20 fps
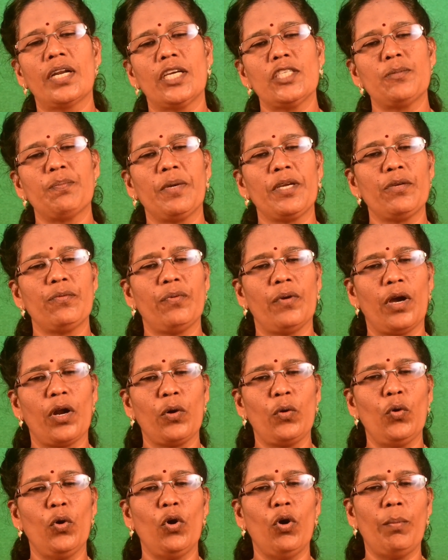Respect for
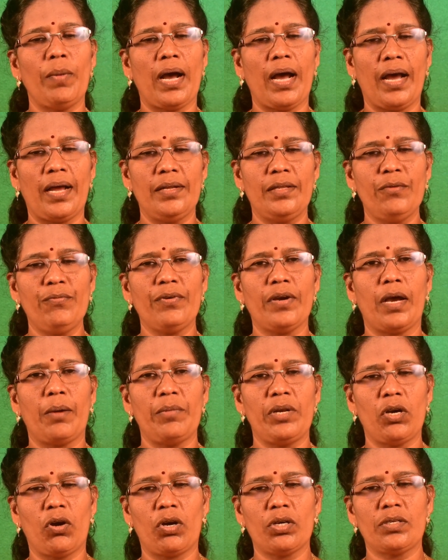home and the
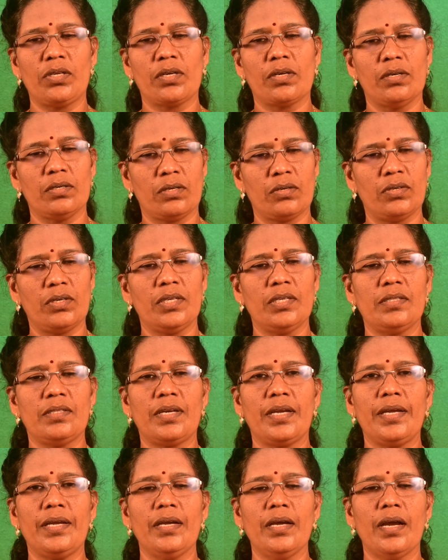family, Article
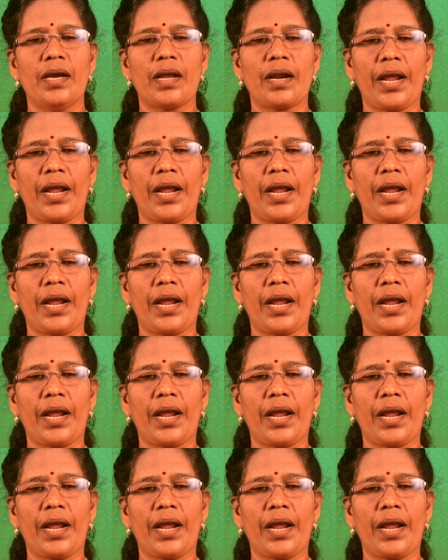23.